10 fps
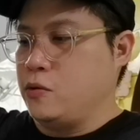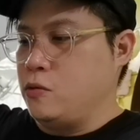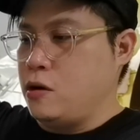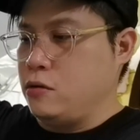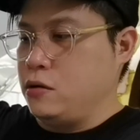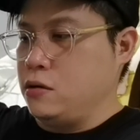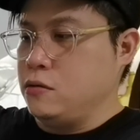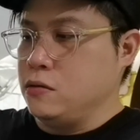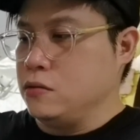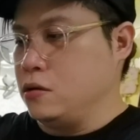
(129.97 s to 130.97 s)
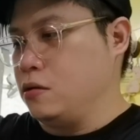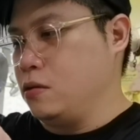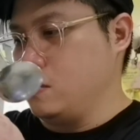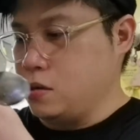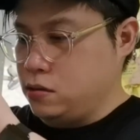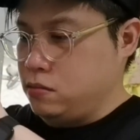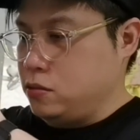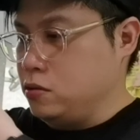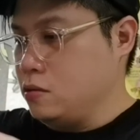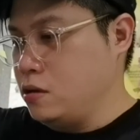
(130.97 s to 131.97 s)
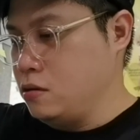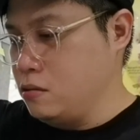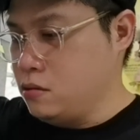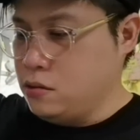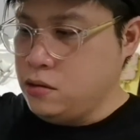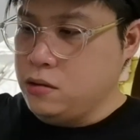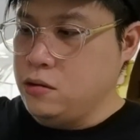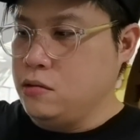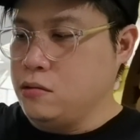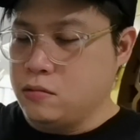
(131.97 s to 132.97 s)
So once that's done, I went downstairs and had my brunch.